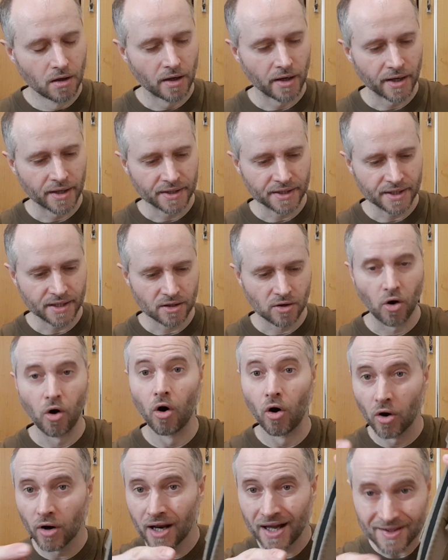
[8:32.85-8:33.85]
any
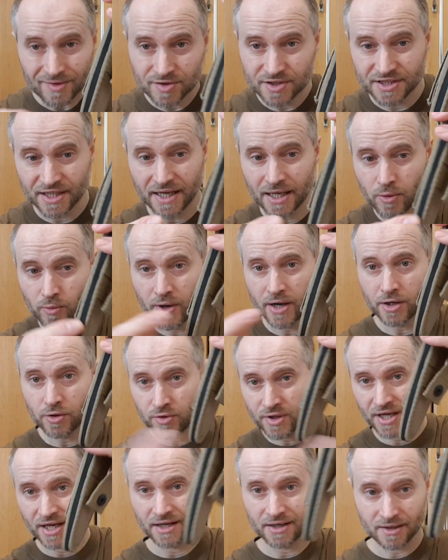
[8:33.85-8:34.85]
hole, I'd say, where you
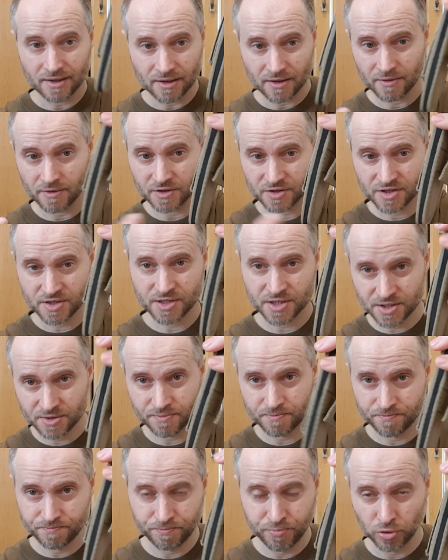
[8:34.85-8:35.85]
can
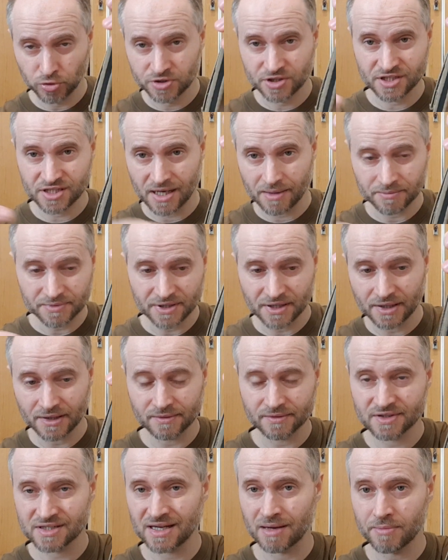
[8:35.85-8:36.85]
put some
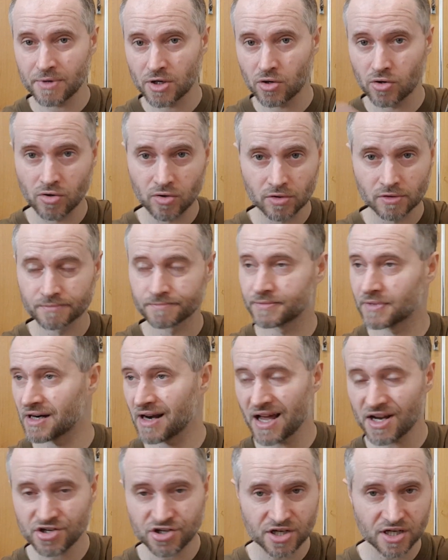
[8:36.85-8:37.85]
your
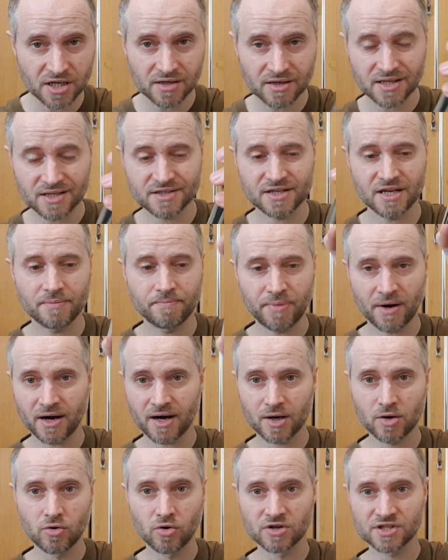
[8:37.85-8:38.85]
lashing, let's say
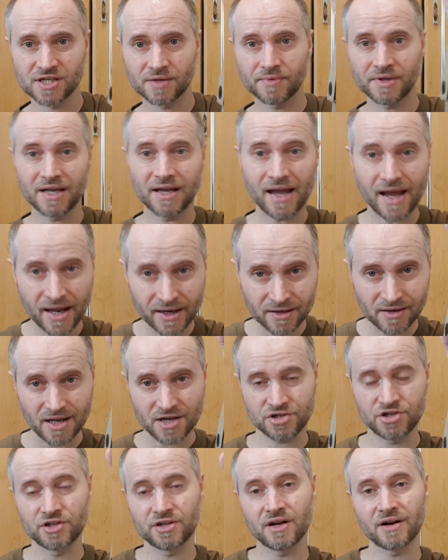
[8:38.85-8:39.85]
paracord something, and
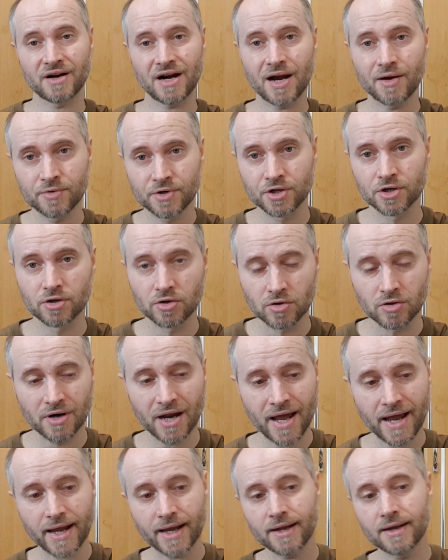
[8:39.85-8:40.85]
lash it around your
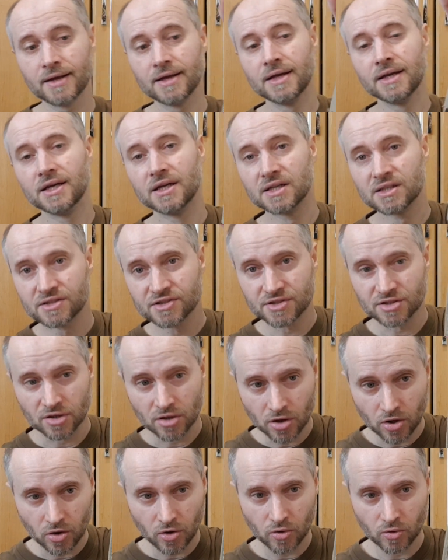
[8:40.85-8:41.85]
leg.
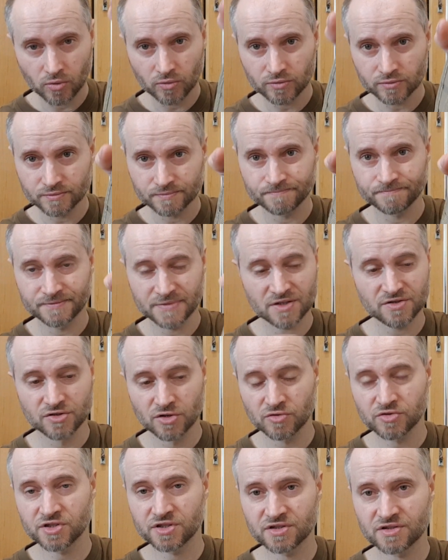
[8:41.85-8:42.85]
So there's
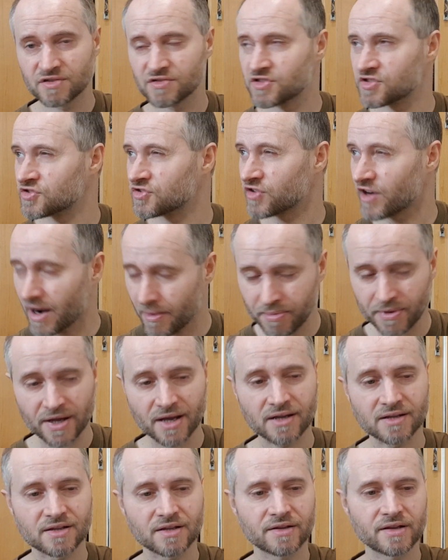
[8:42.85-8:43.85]
no strap
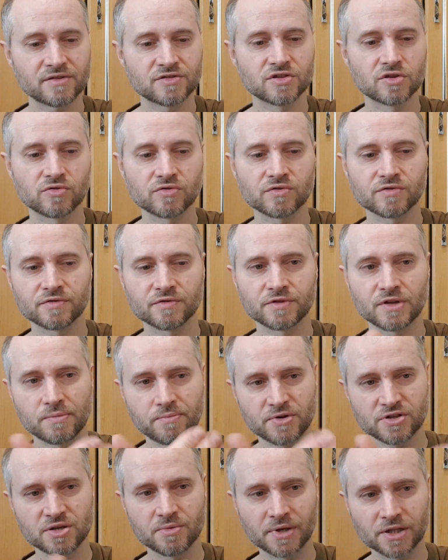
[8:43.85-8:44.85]
here. There's no the
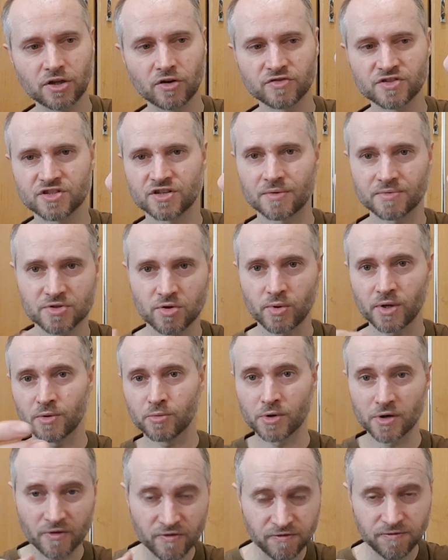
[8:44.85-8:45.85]
possibility of strap, so it
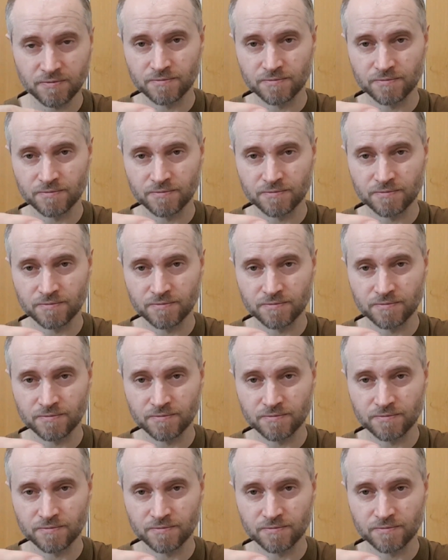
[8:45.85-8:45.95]
will